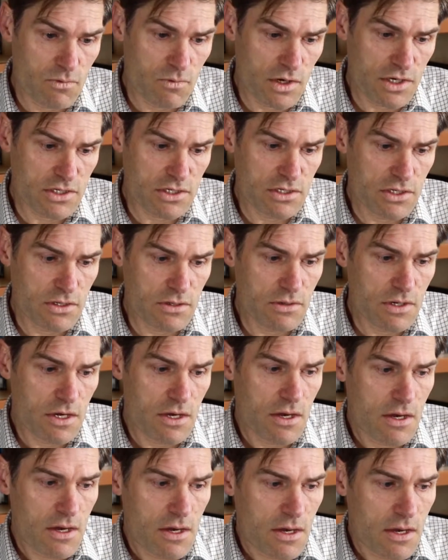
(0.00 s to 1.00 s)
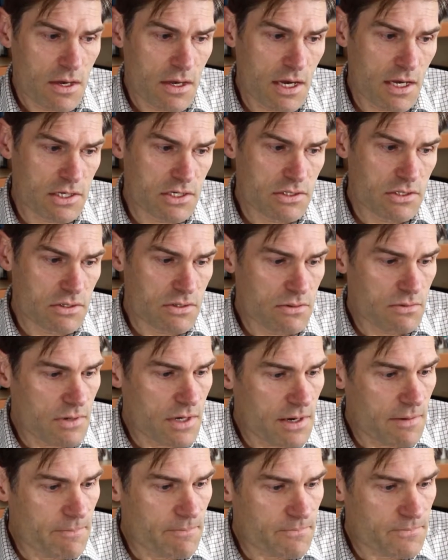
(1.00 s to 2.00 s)
Once you get
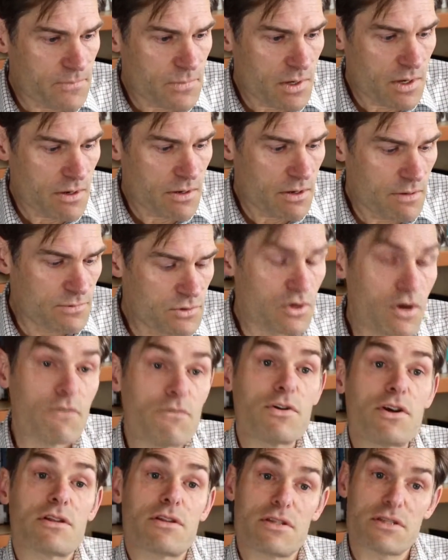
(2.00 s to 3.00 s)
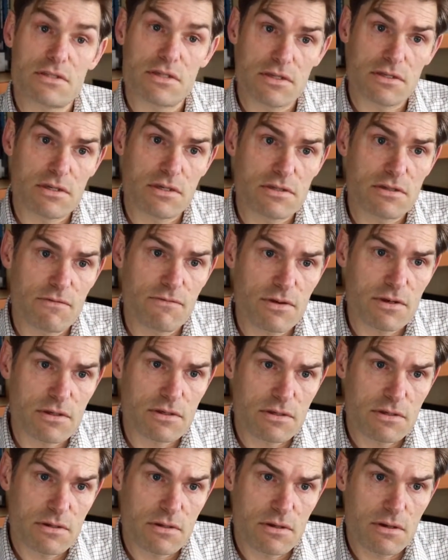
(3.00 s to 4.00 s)
to observe real instances of
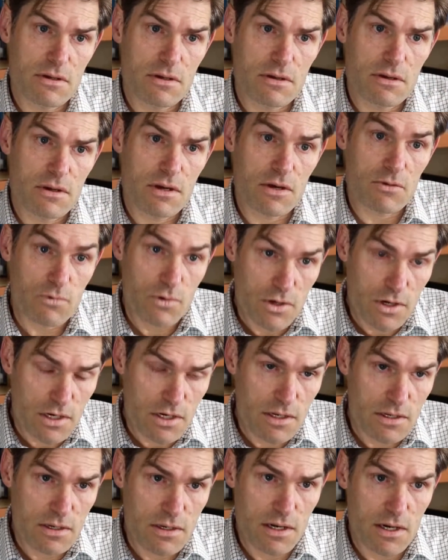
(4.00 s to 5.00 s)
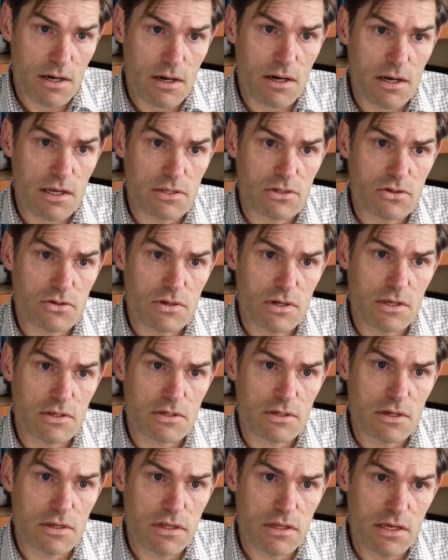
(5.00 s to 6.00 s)
this at work,
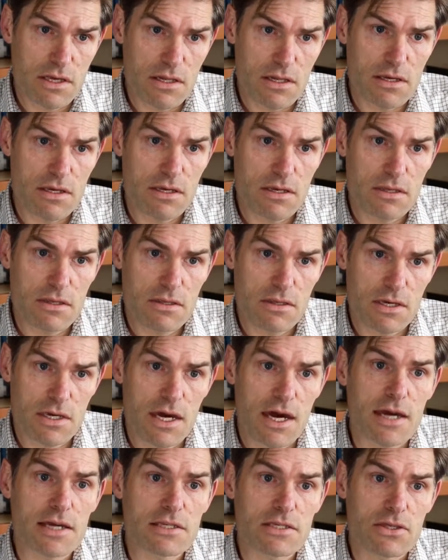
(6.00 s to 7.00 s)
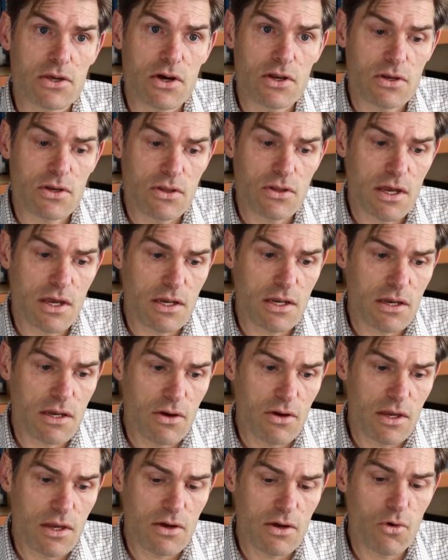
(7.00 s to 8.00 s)
it's clearly the case that
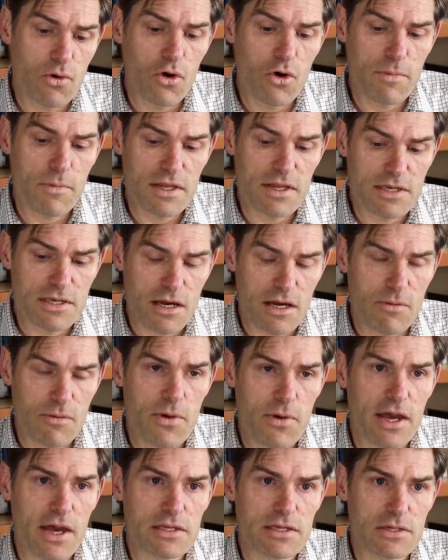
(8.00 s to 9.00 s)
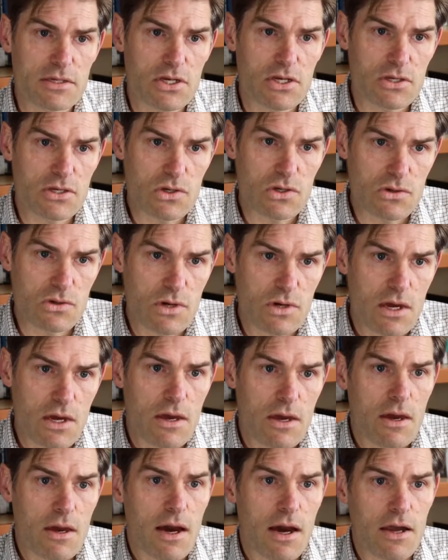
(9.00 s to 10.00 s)
it augments our capacity to
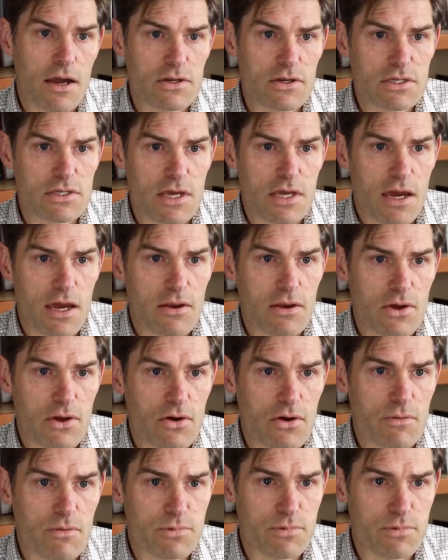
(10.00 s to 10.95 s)
understand the